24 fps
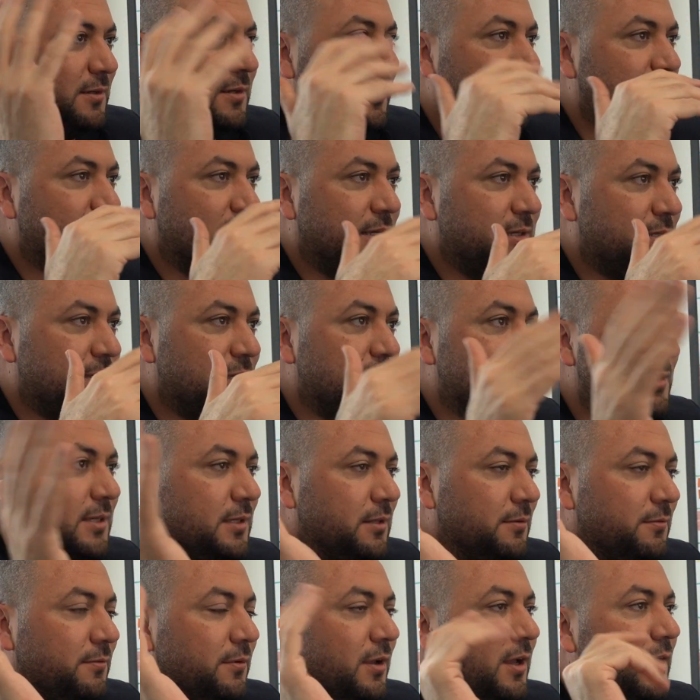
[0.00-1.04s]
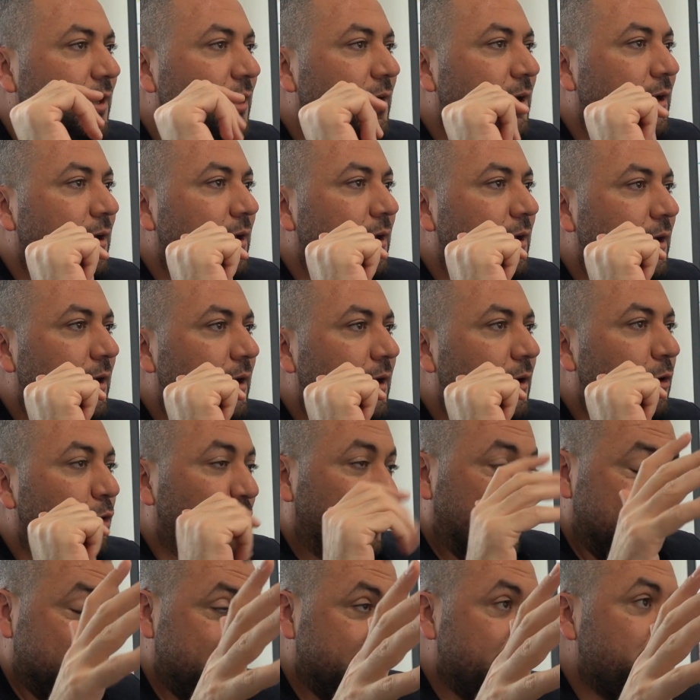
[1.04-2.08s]
let's say, sensitive
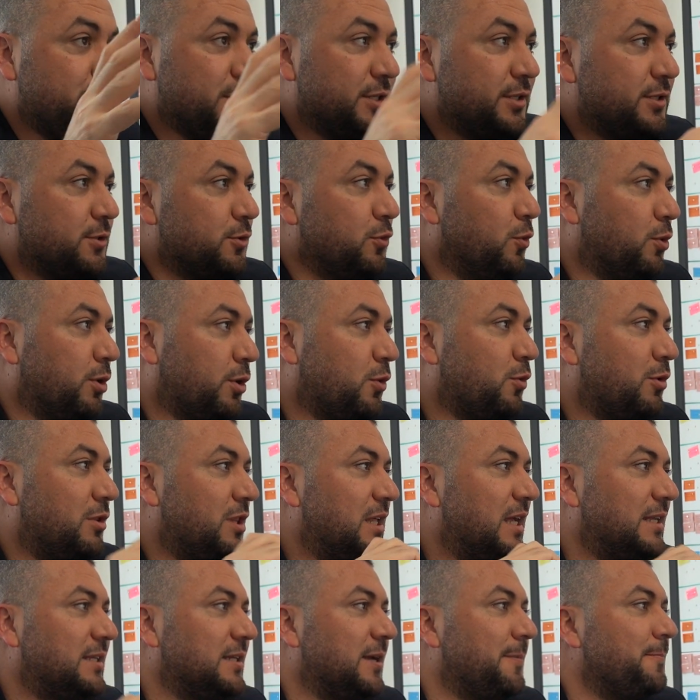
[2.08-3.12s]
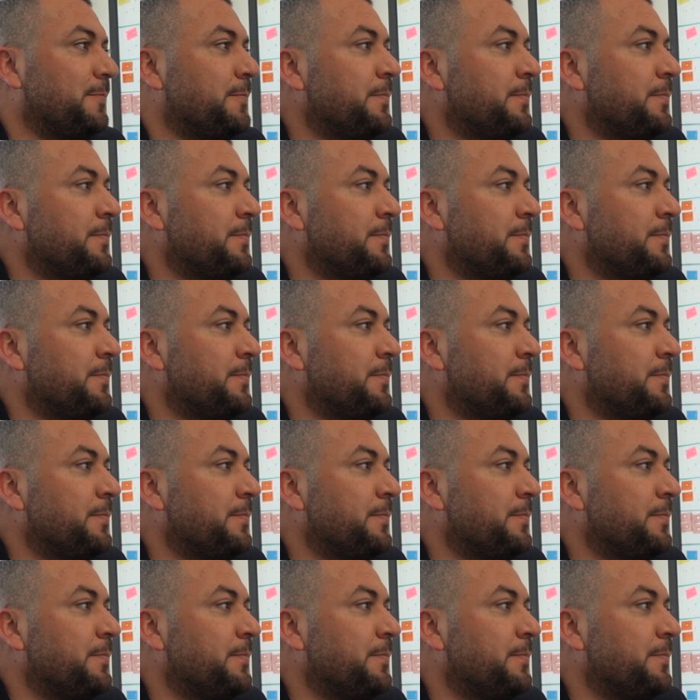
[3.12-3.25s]
organizations who work with data.